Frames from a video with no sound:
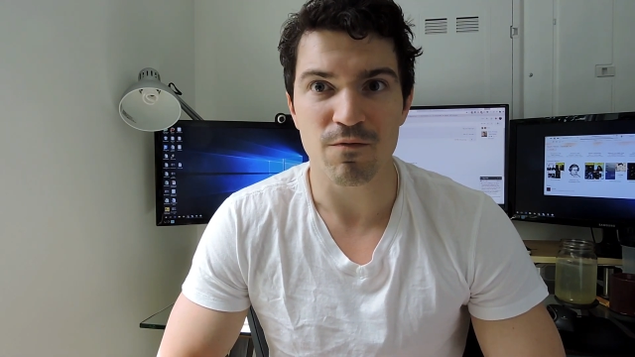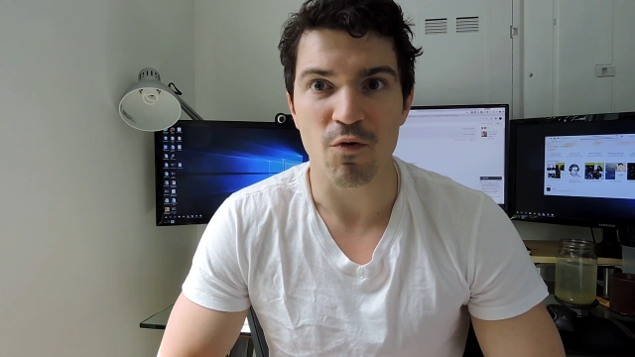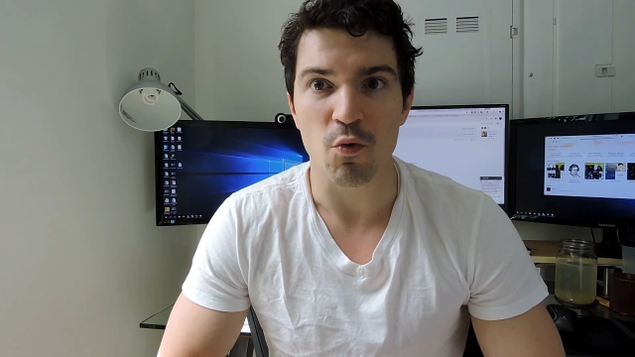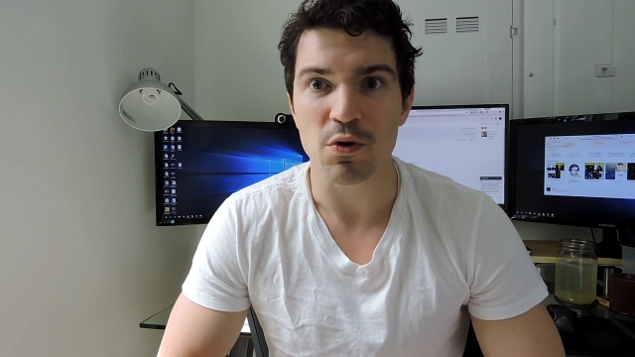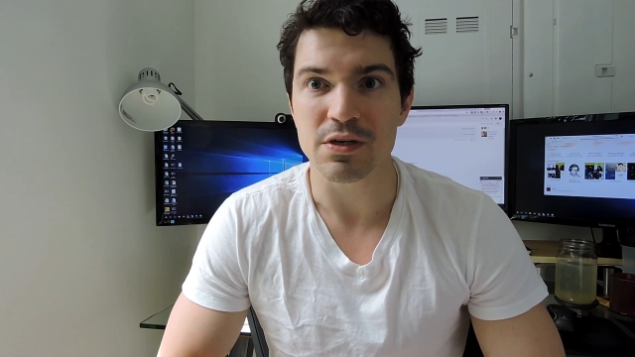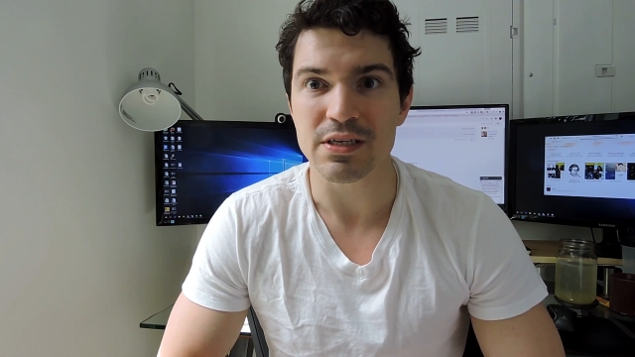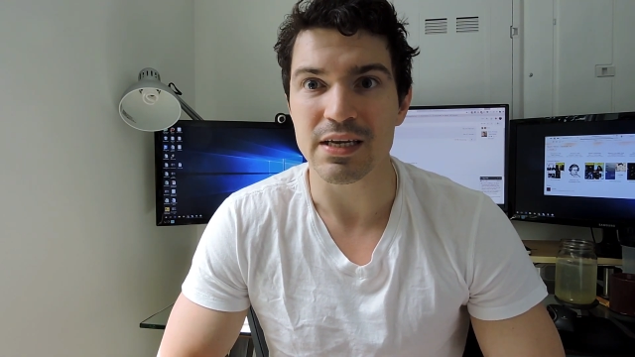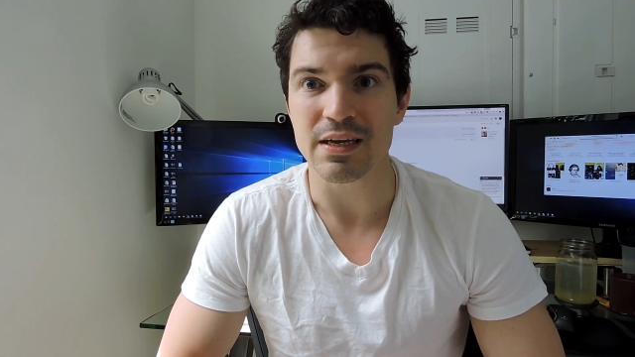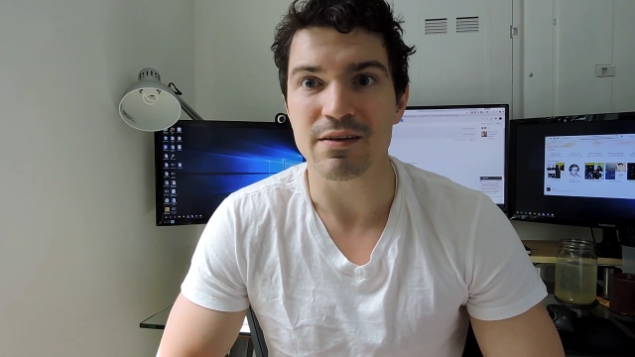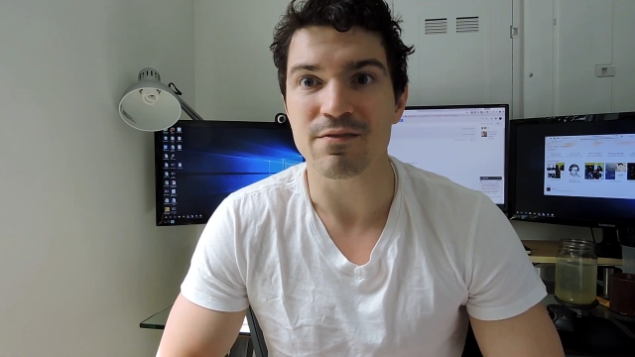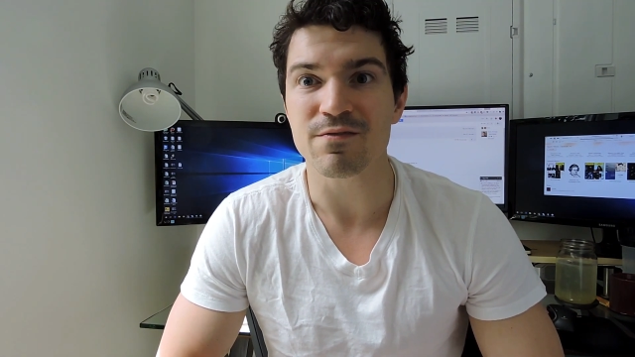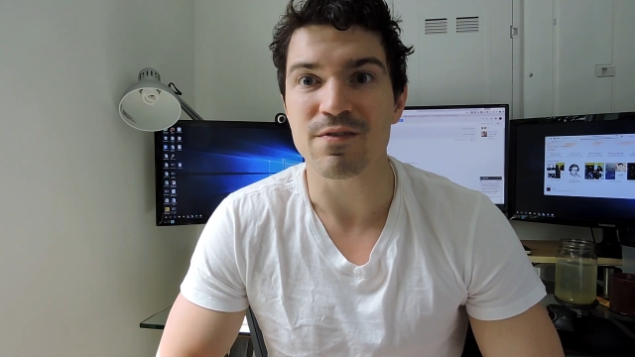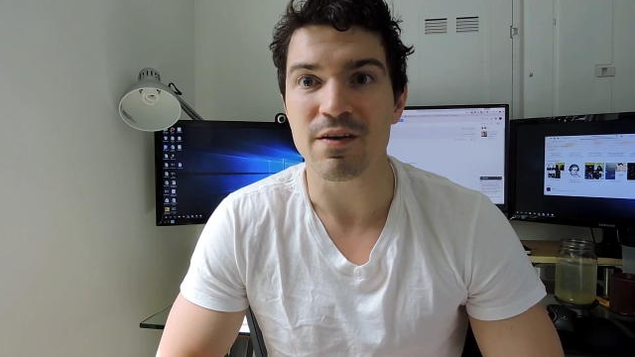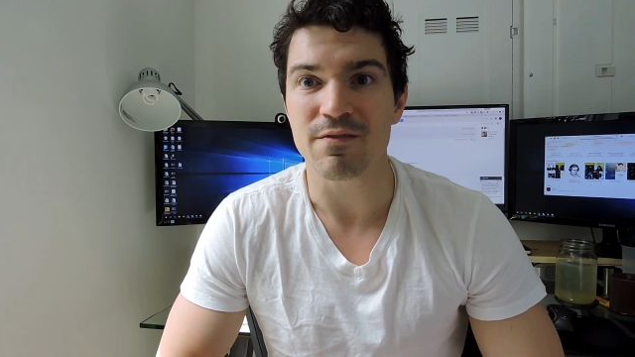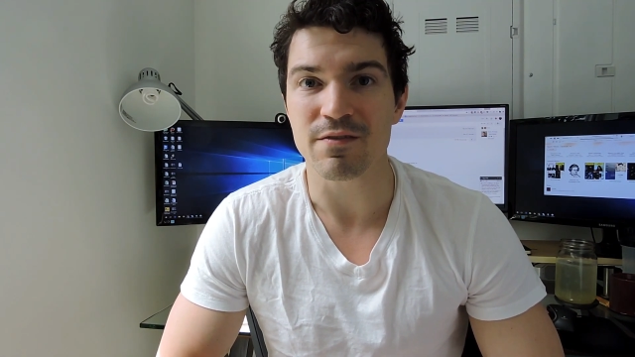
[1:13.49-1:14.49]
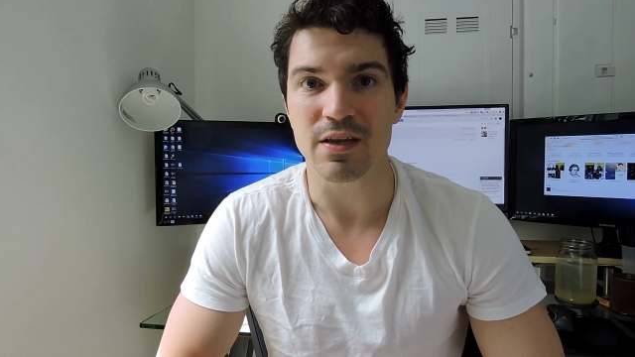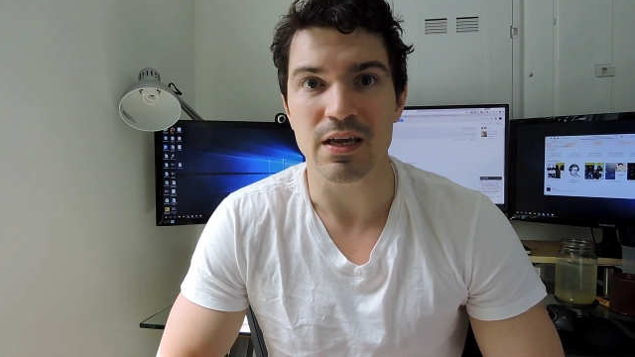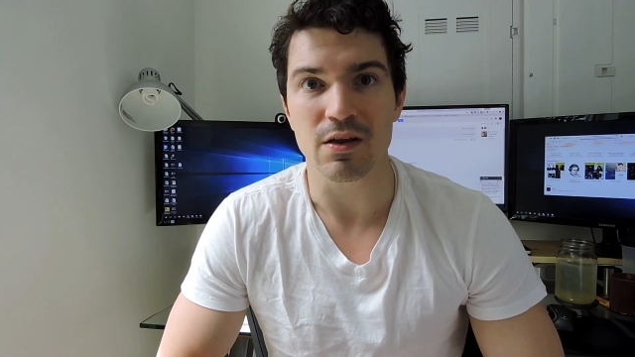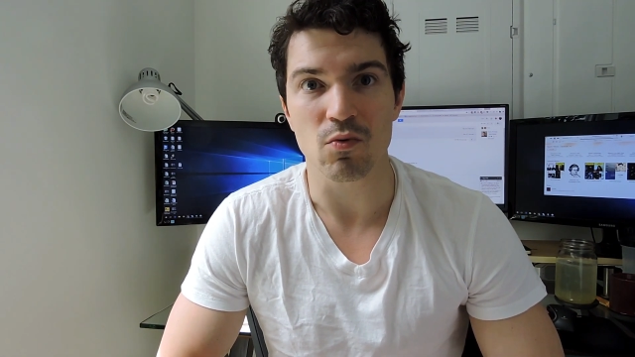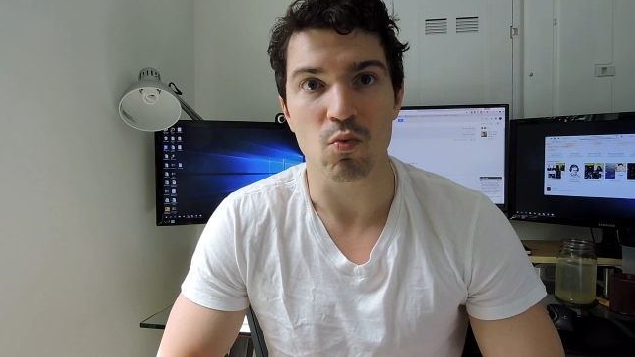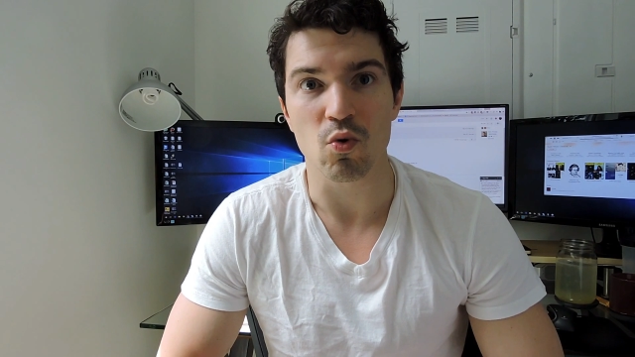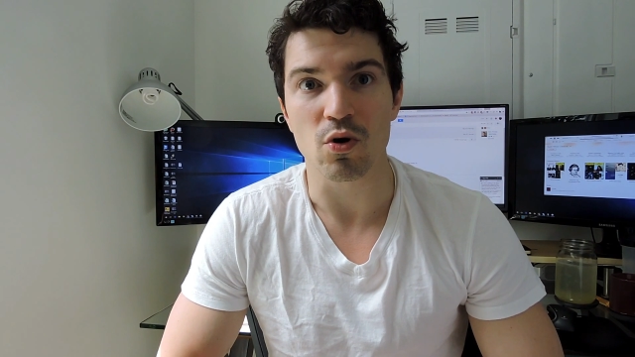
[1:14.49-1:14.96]

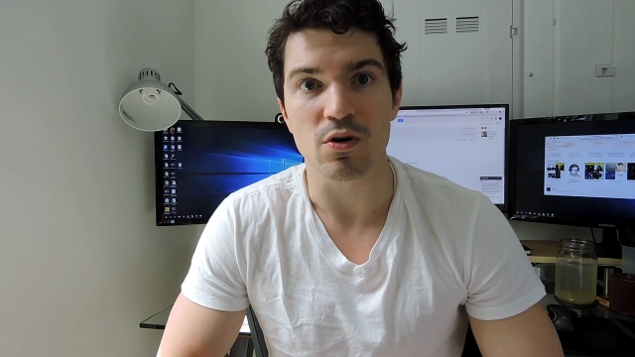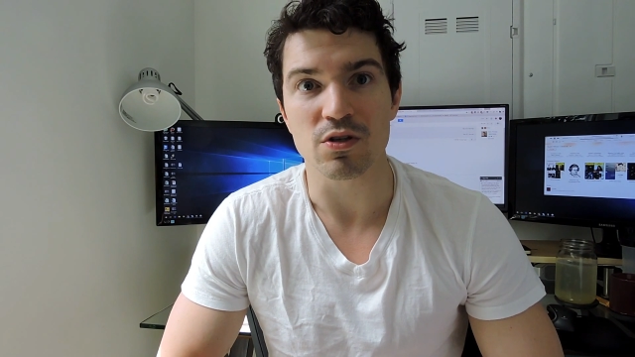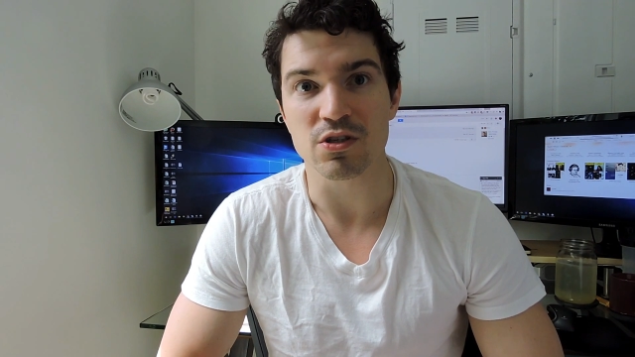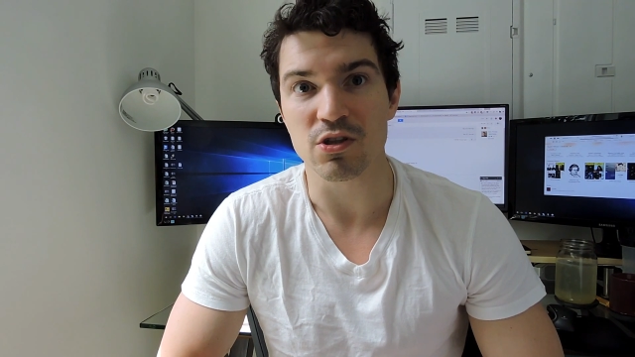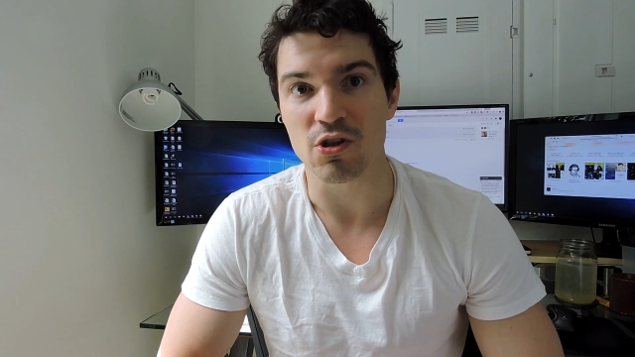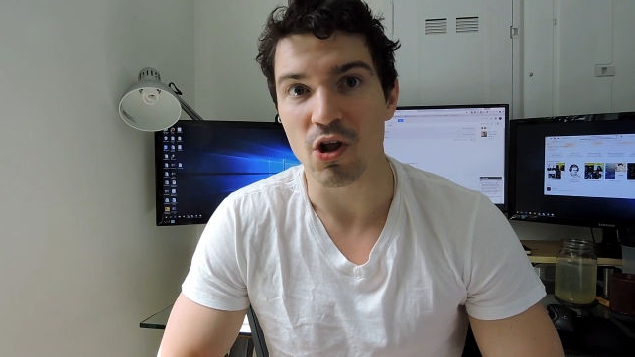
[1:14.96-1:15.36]
14–15 words